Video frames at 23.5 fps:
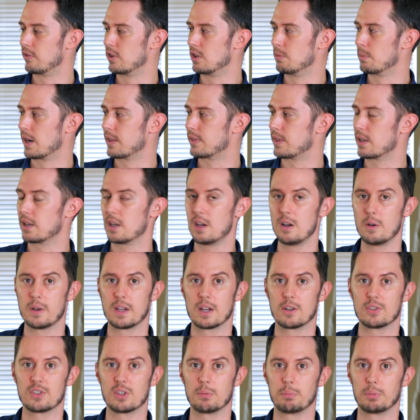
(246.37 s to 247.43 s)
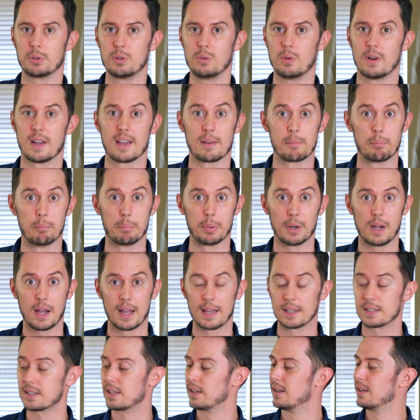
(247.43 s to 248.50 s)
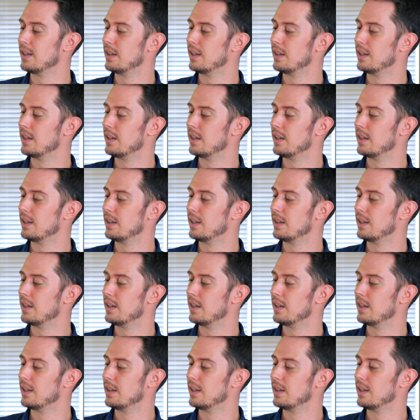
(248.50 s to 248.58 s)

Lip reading: you might think, oh, here's the Blu-ray, but